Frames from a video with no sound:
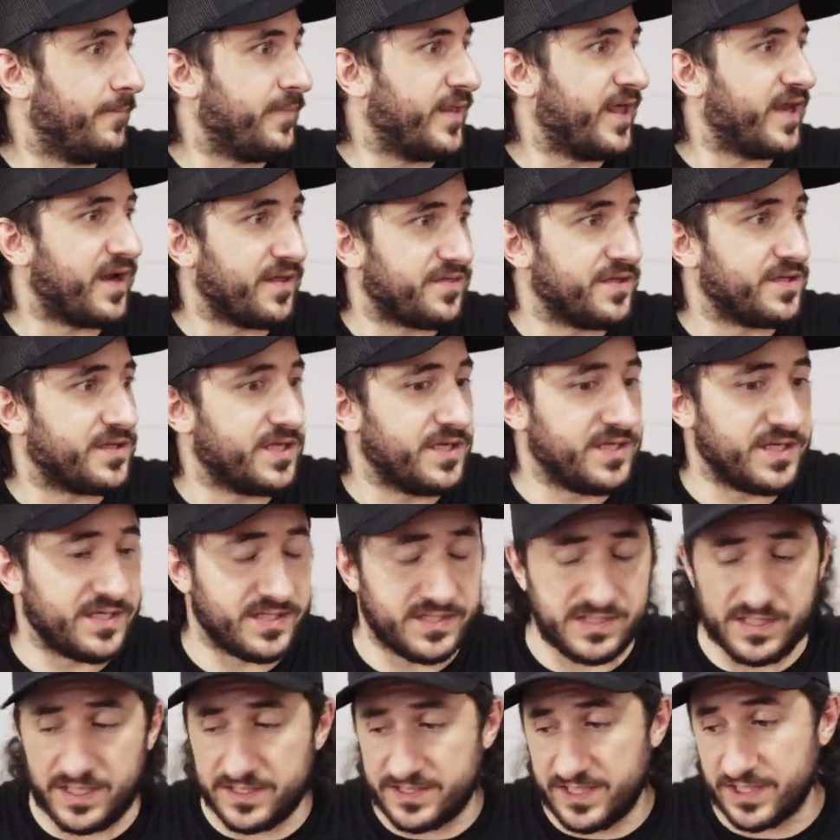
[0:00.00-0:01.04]
and I think the
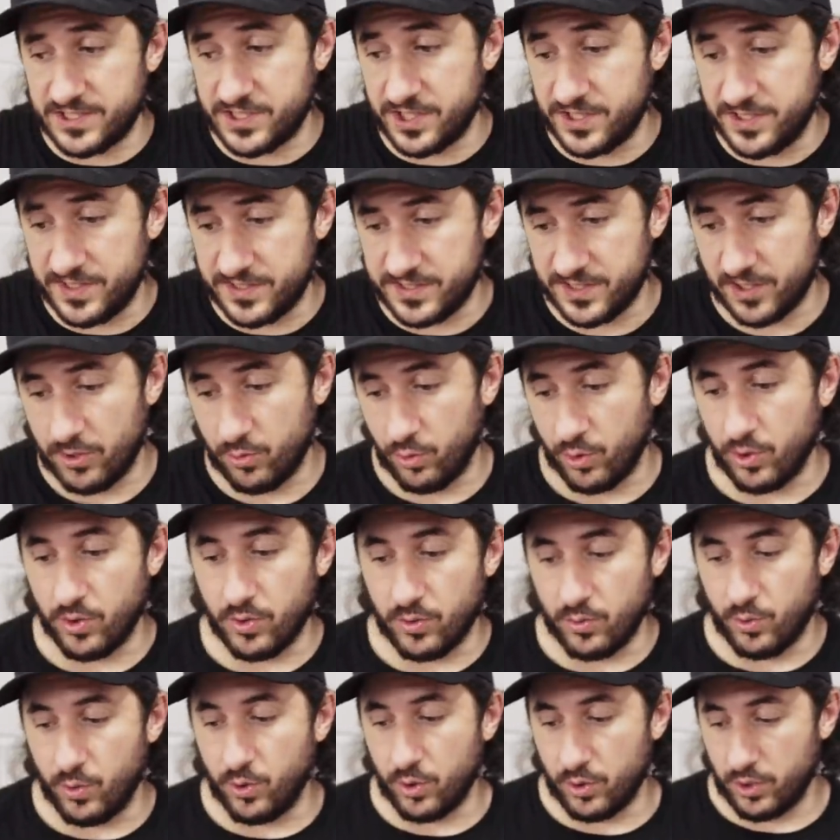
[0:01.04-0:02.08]
attention to detail
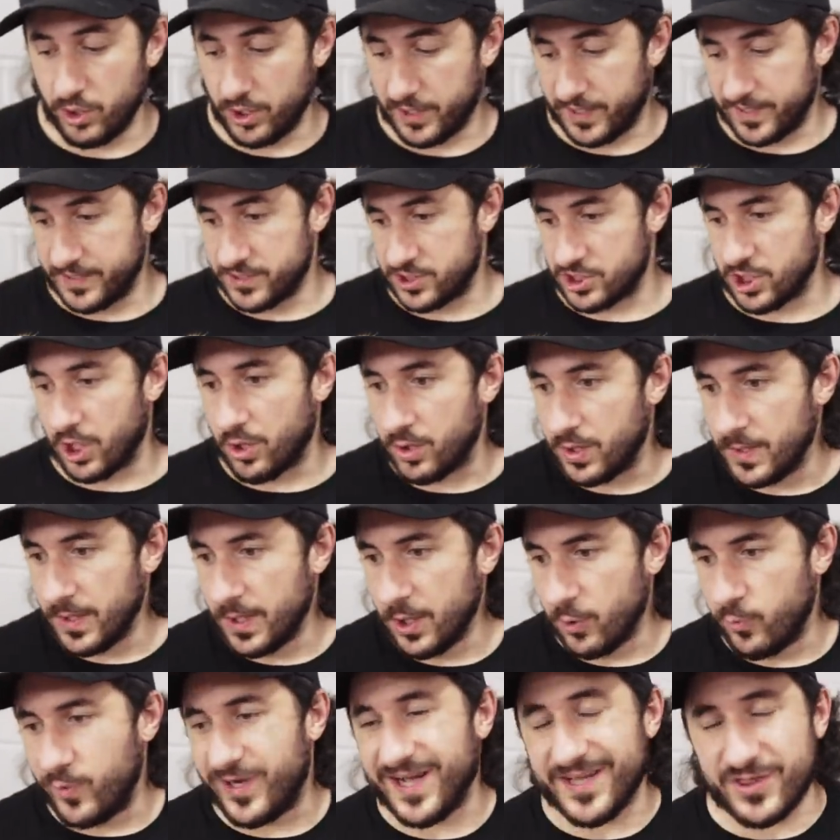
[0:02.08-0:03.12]
will look in. So
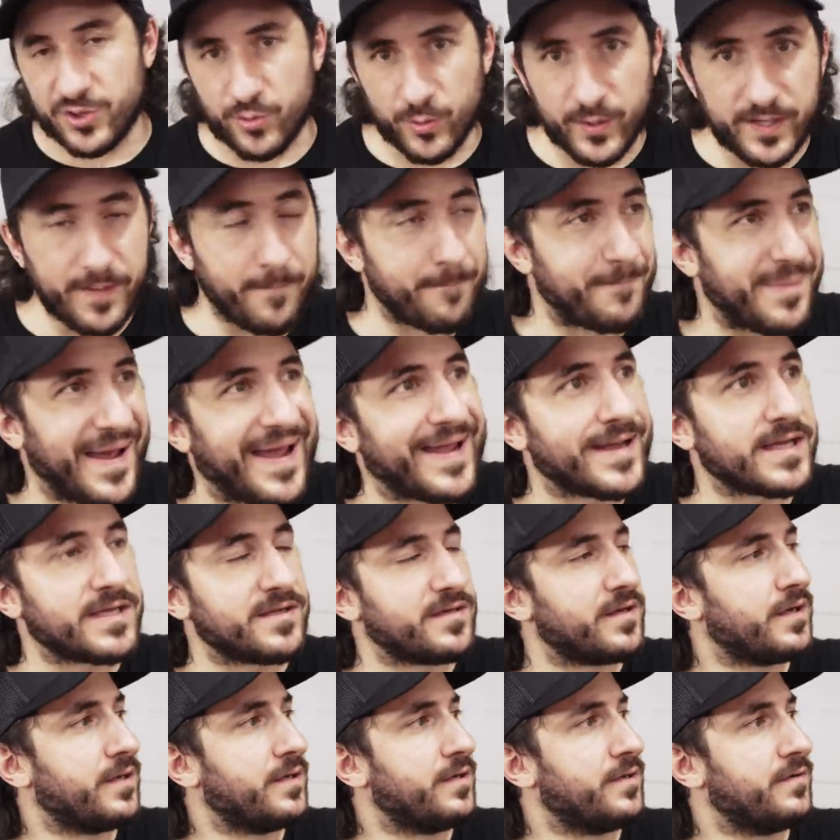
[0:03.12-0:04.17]
we got three
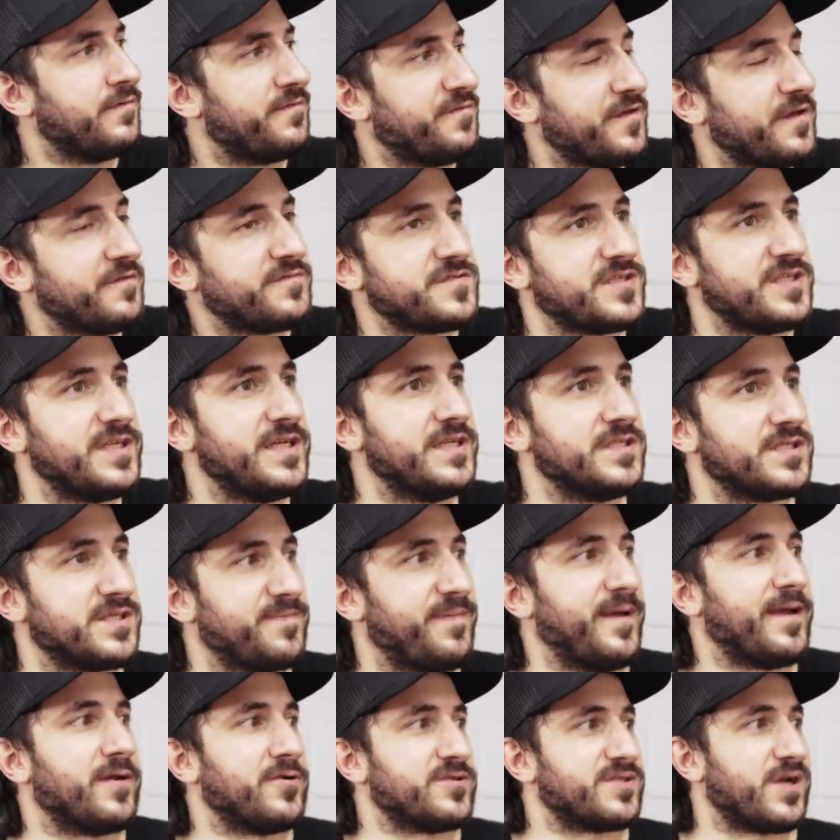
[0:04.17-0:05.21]
banging 15
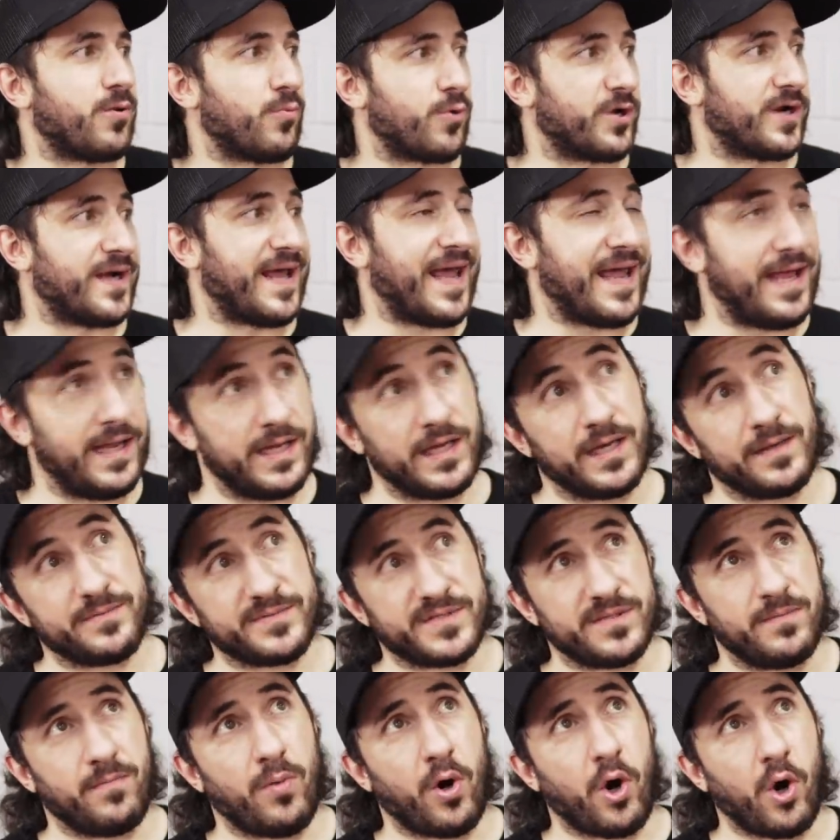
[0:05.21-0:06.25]
speakers that we're going to hang up
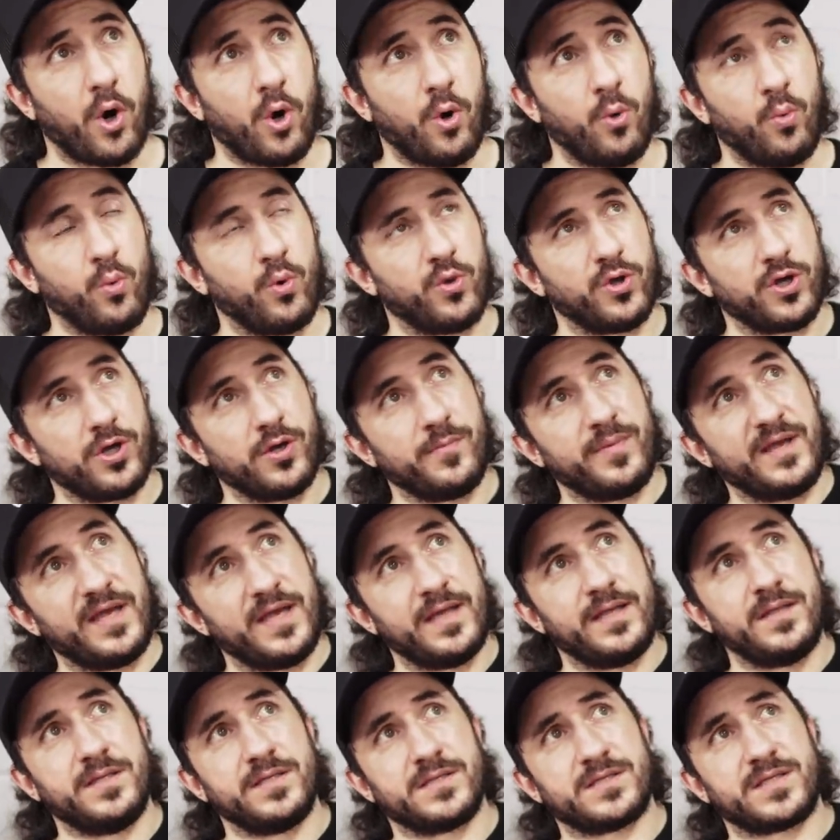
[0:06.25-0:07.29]
tomorrow. We're going to be
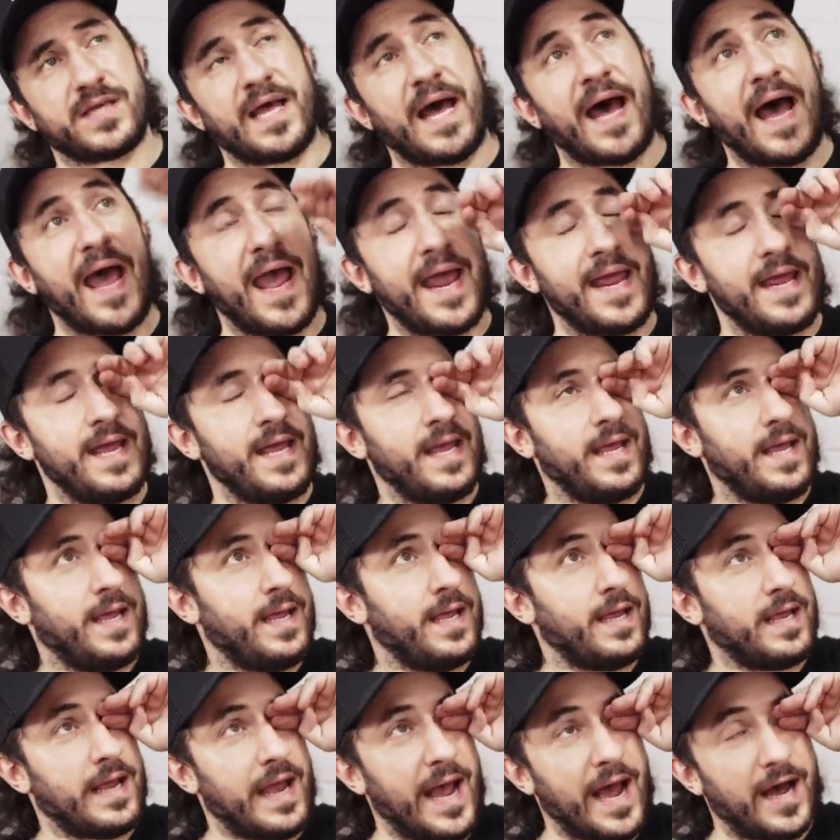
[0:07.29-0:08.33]
in the sky,
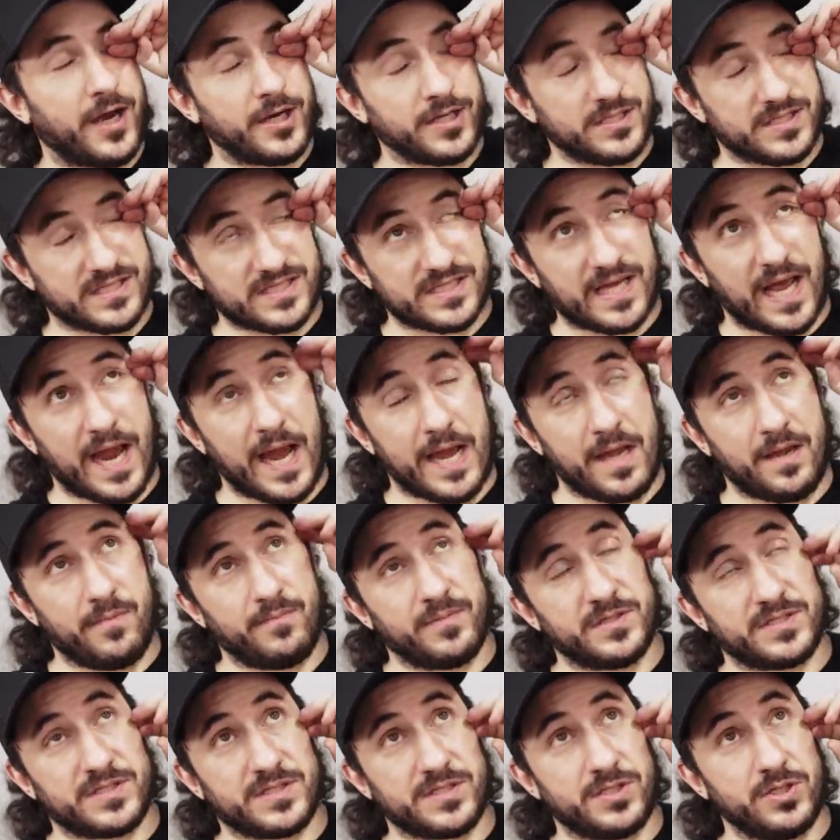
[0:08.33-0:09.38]
out of sight,
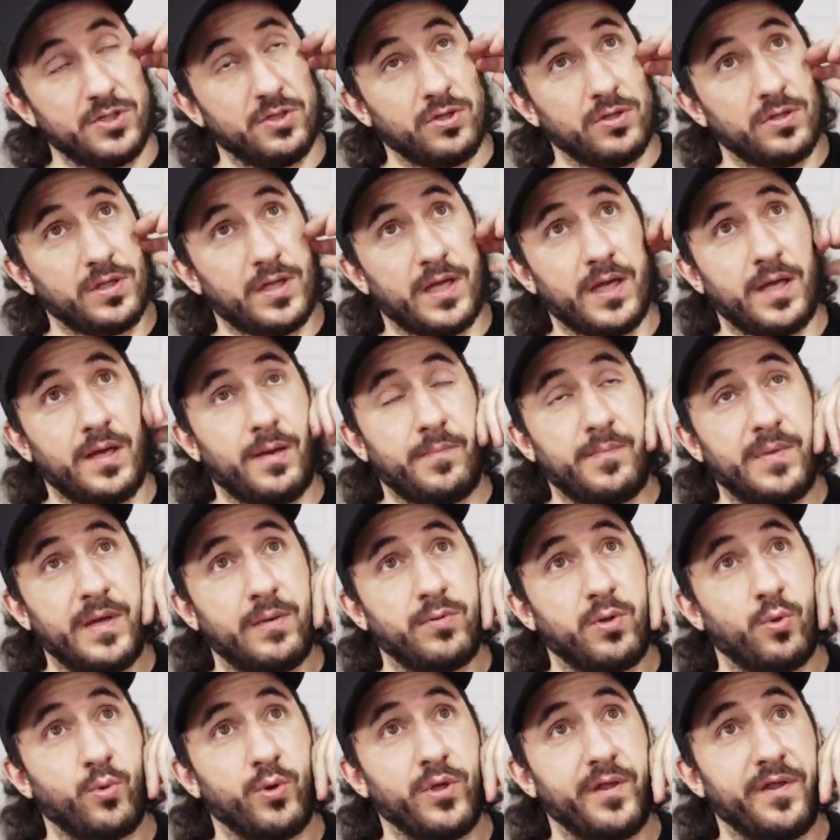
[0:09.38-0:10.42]
but still be
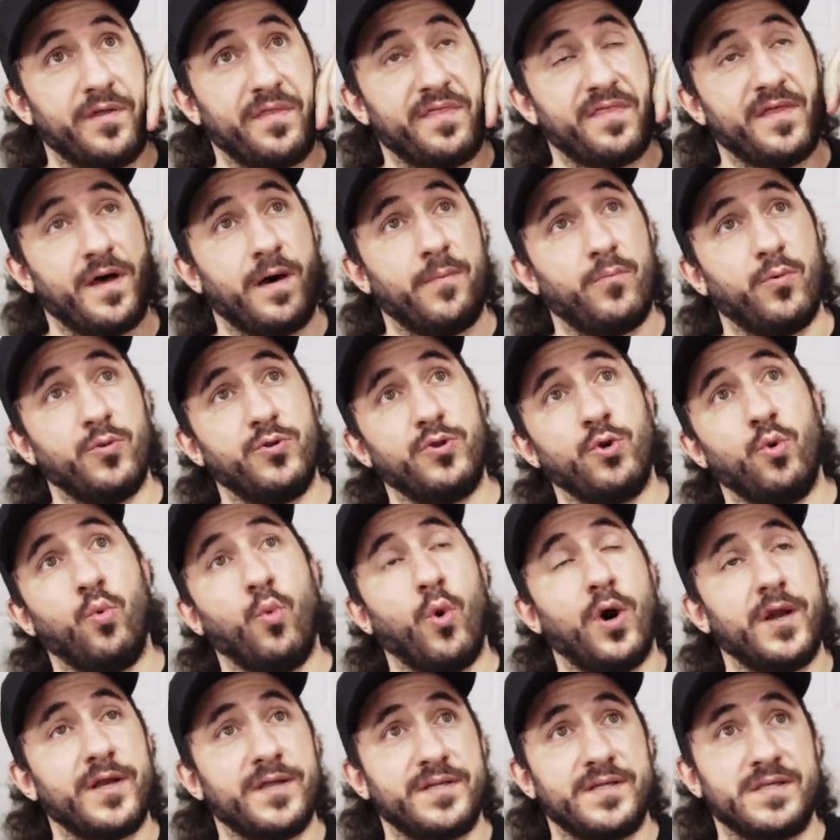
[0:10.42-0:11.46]
able to really thump. We'll do
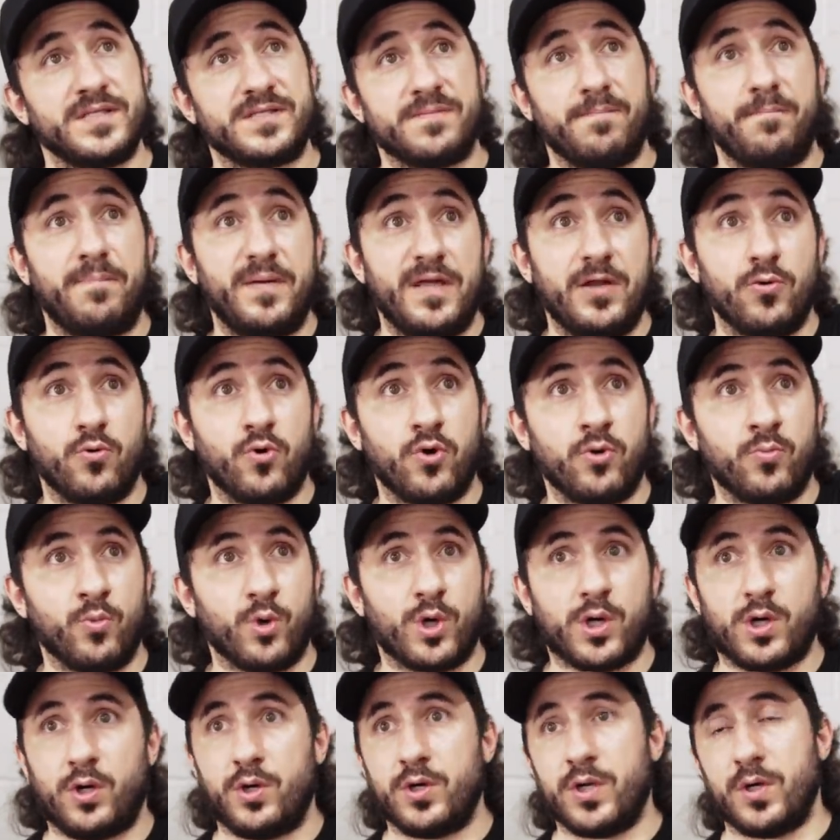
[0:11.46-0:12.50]
one in this B room,
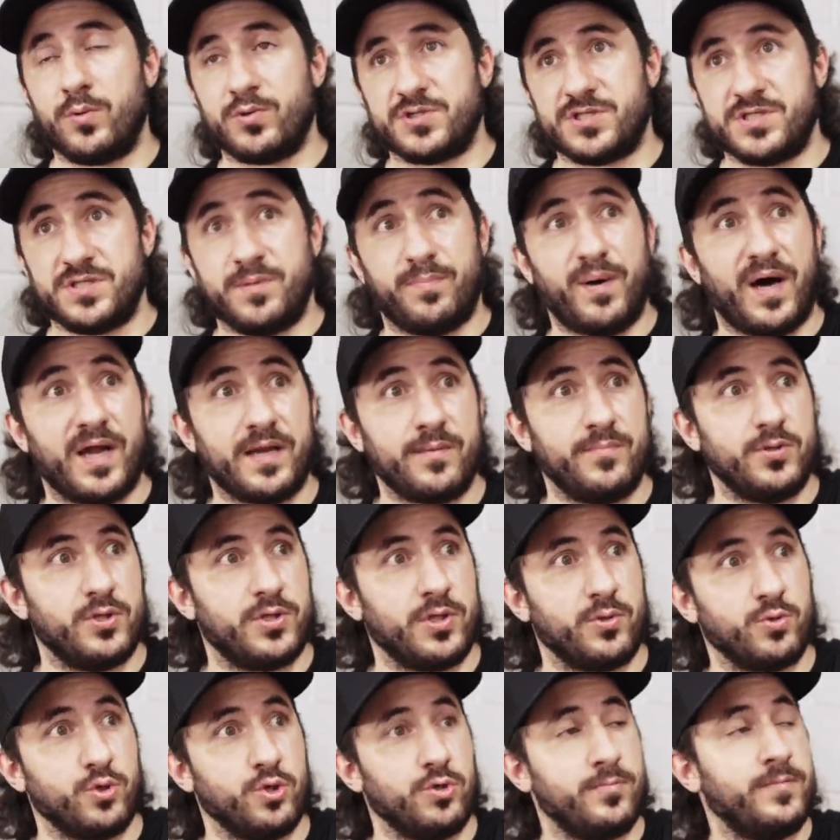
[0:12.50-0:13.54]
we're calling it, which is the
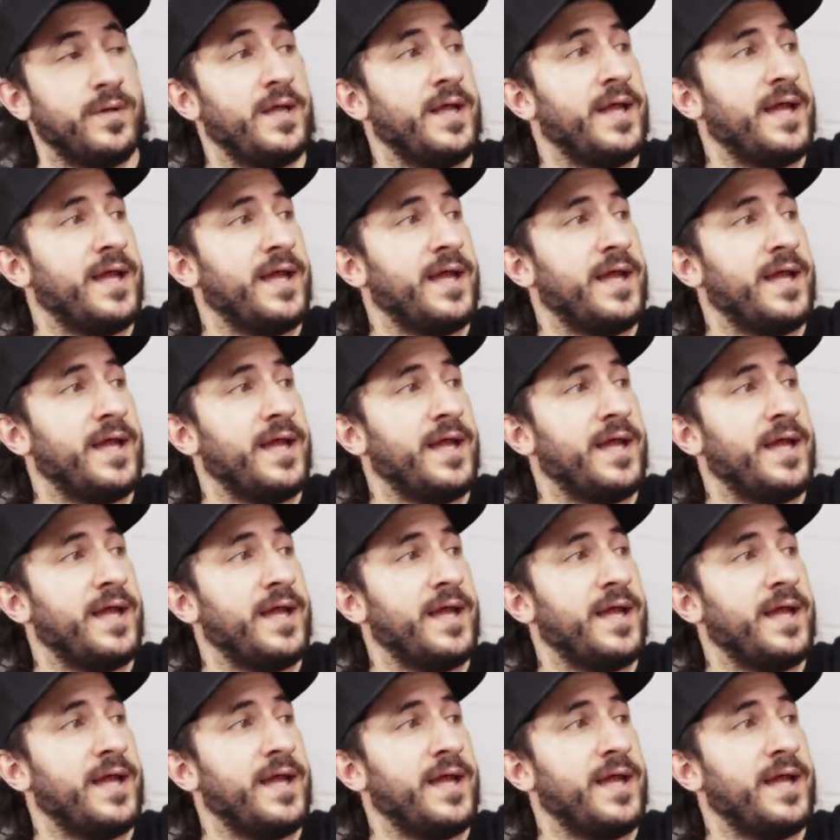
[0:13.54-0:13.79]
bodybuilding room,